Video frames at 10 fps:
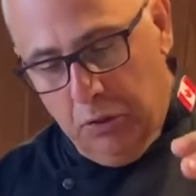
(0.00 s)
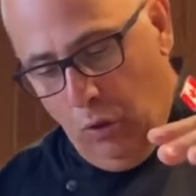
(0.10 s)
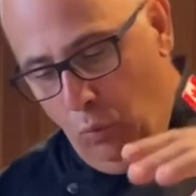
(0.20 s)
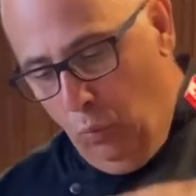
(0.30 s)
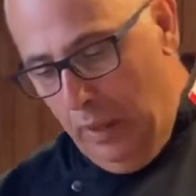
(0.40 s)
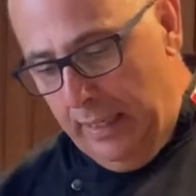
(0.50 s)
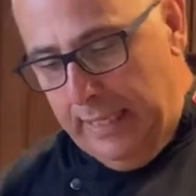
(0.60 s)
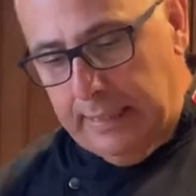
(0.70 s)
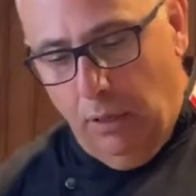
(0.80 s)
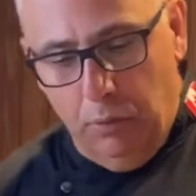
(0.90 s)
One of the
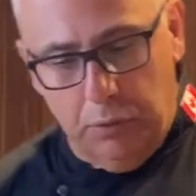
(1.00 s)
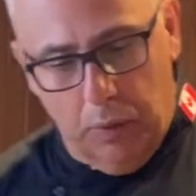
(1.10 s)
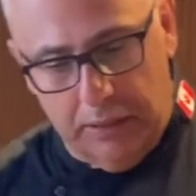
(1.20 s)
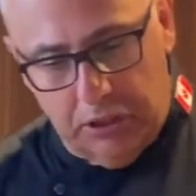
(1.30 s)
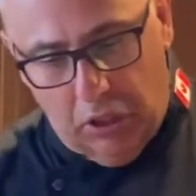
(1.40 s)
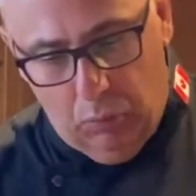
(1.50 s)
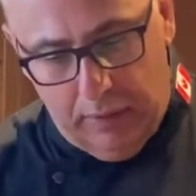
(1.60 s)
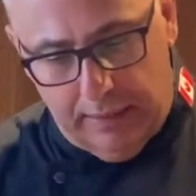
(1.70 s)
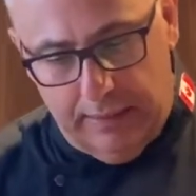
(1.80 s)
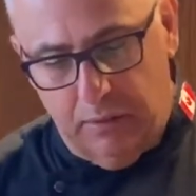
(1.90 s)
things I always want to start
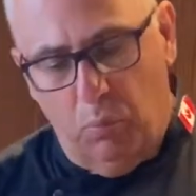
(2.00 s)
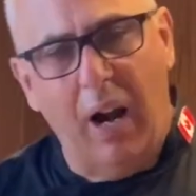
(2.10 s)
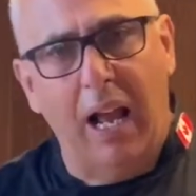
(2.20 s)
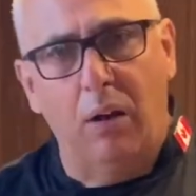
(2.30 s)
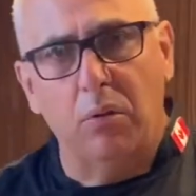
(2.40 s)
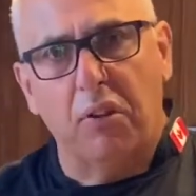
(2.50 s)
with is around